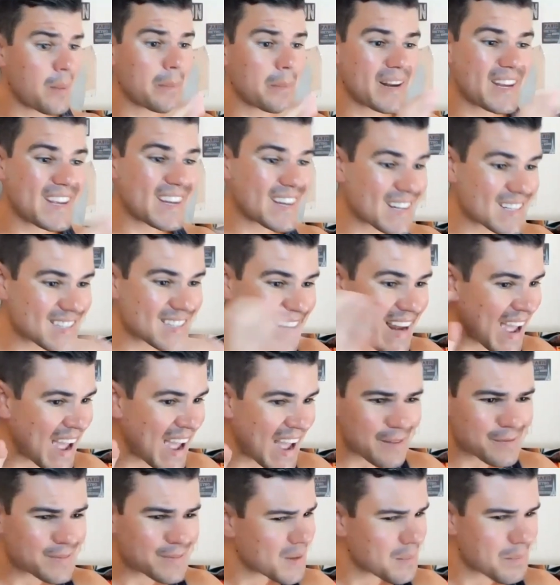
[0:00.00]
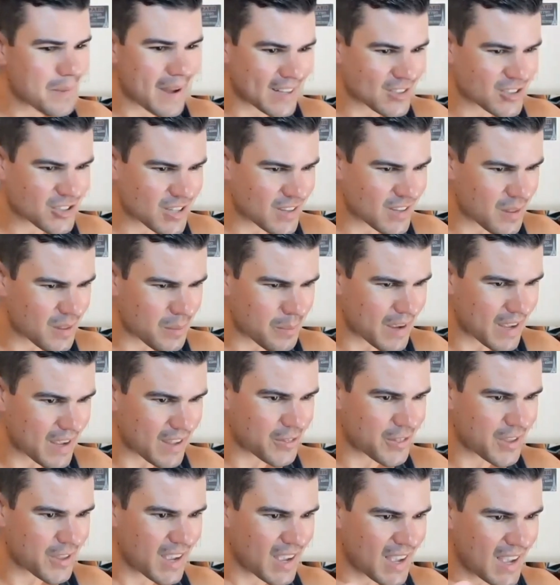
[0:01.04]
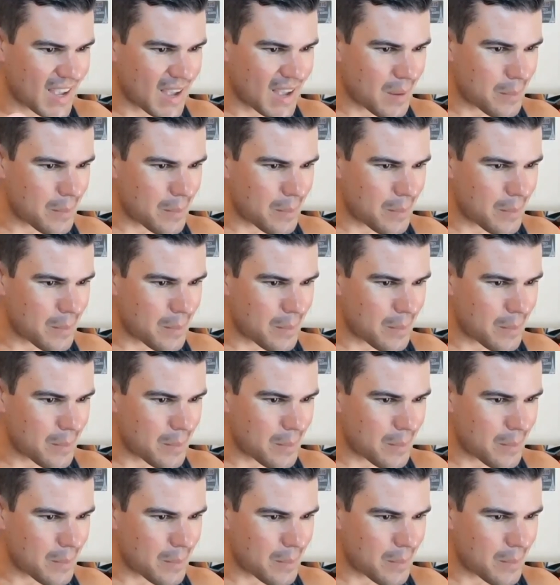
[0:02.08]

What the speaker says: but he doesn't have to mention the myth